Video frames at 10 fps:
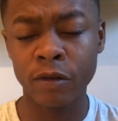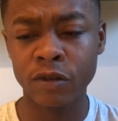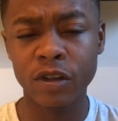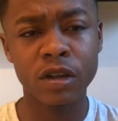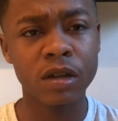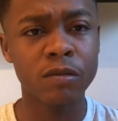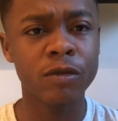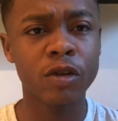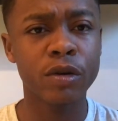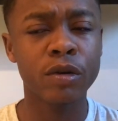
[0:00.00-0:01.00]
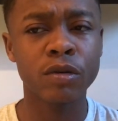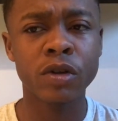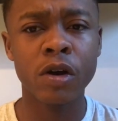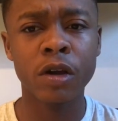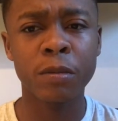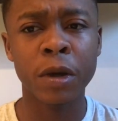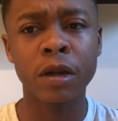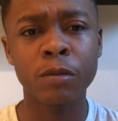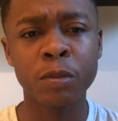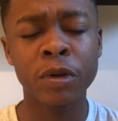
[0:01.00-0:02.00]
I was thinking we've got no target man,
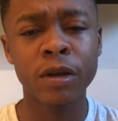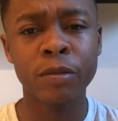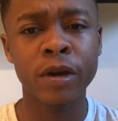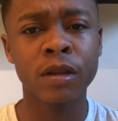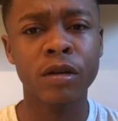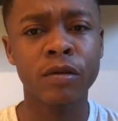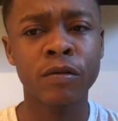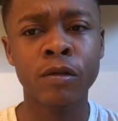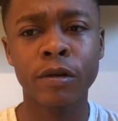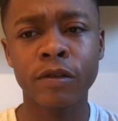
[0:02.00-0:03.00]
and we played better than I thought.